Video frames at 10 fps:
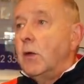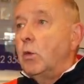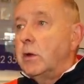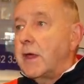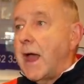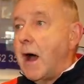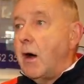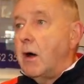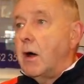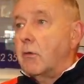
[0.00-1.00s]

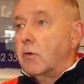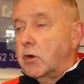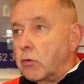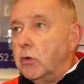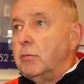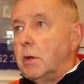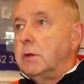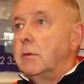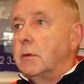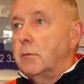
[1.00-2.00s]
without a
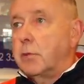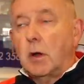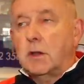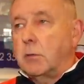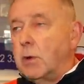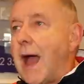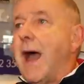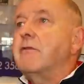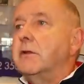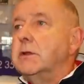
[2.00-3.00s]
recruitment policy. We
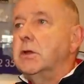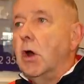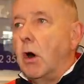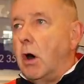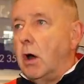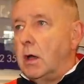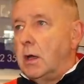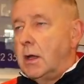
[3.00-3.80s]
haven't got